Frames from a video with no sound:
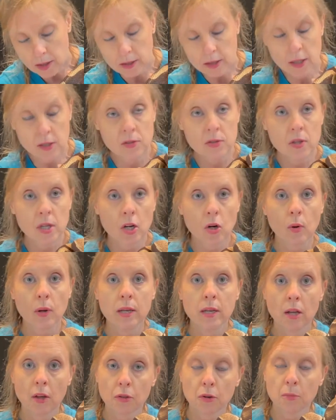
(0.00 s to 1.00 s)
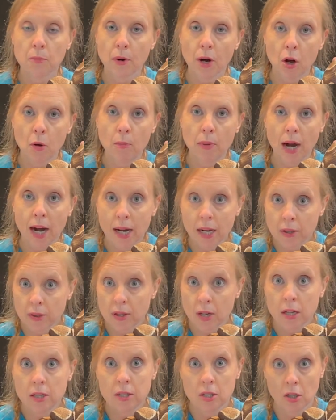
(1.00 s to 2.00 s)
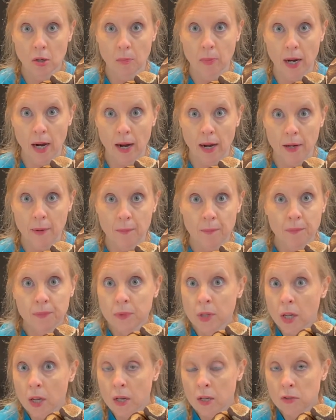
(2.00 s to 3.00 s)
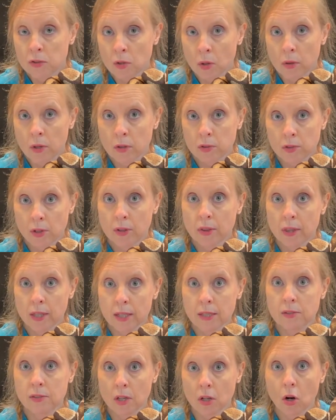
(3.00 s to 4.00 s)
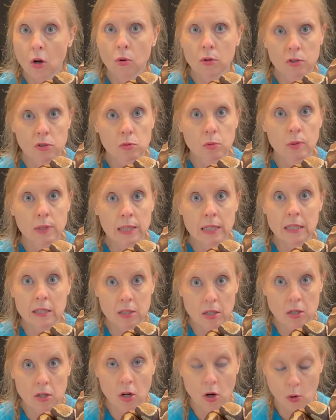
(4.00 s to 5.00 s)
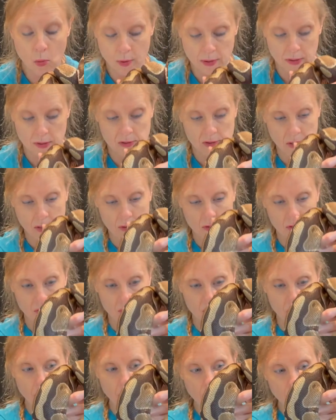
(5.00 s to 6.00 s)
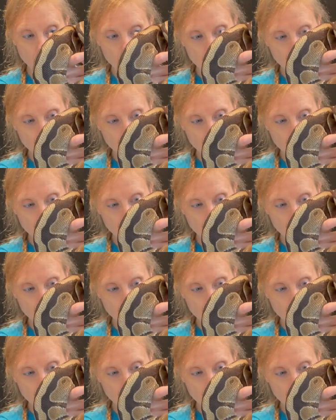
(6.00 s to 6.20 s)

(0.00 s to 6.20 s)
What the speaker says: Is there another ball python nearby? So those are things that Otis would need to know with his sense of smell.